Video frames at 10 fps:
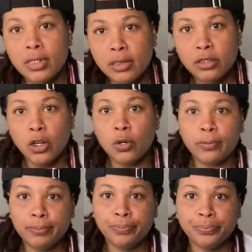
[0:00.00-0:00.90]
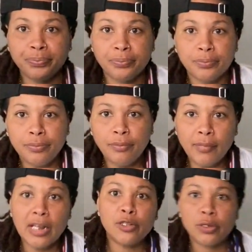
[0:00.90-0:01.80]
So
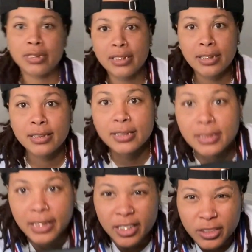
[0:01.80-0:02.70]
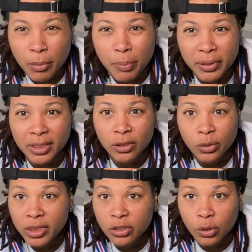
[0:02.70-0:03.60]
as you can see, this is Scarce. I'm gonna put the little
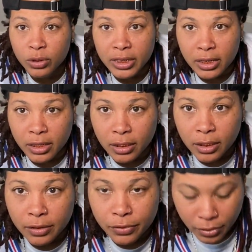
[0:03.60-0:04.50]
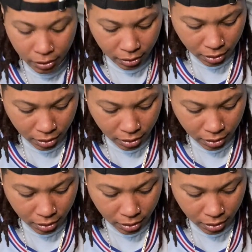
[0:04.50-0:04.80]
intro shit in the front.